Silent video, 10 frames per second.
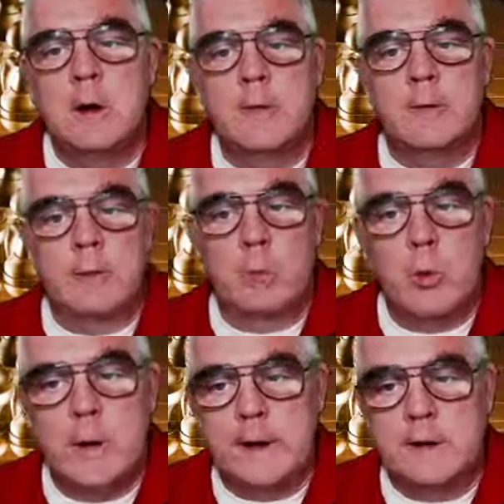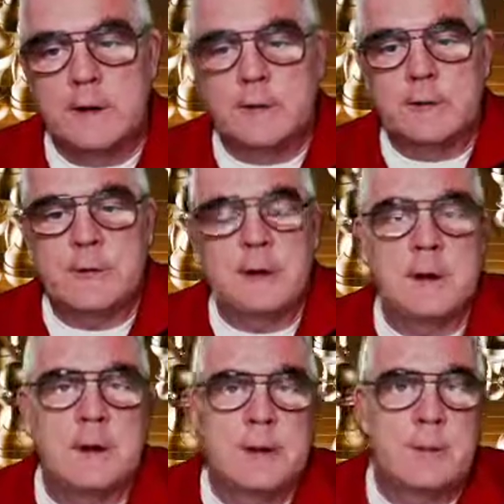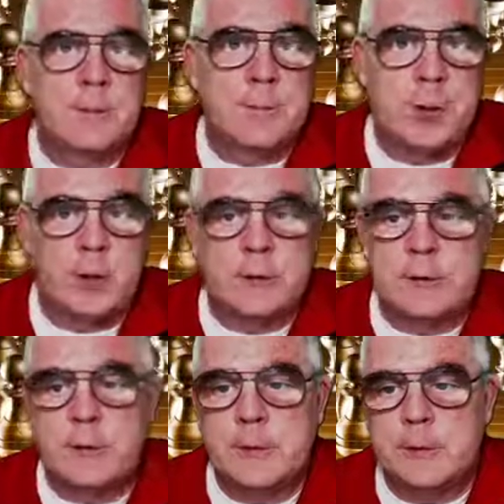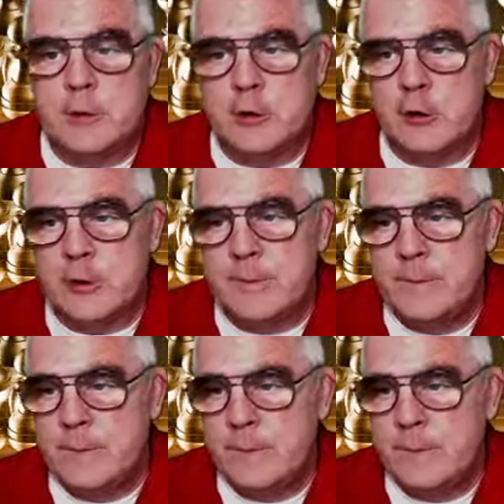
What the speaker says: from weakness in his opponent's position,